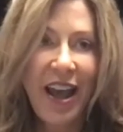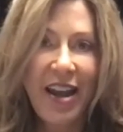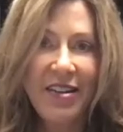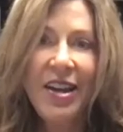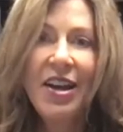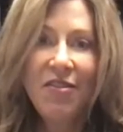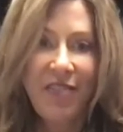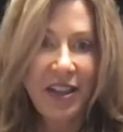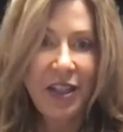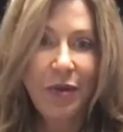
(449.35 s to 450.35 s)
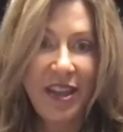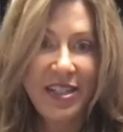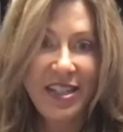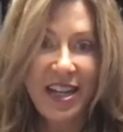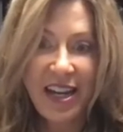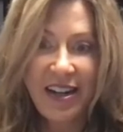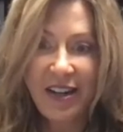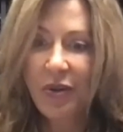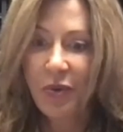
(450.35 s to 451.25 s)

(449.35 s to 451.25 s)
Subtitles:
And finally, when they did,